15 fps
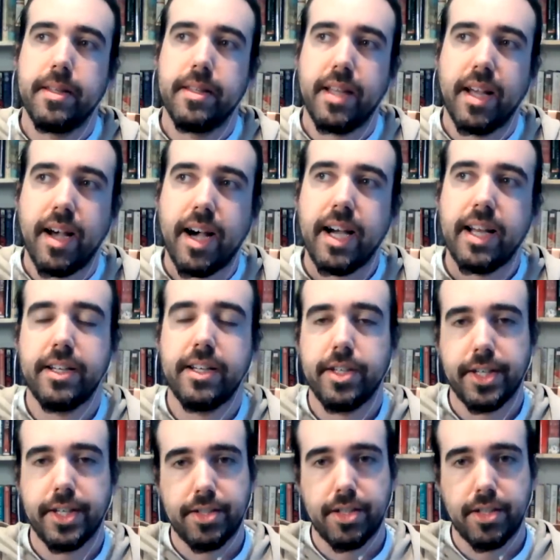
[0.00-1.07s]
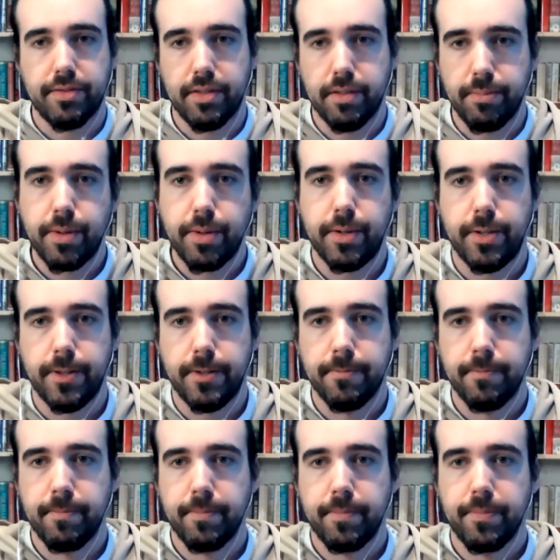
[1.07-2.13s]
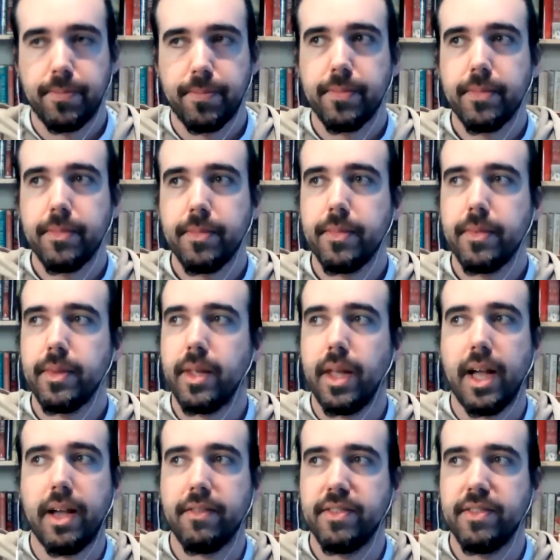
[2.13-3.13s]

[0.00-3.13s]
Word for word: the Highlanders of Nepal have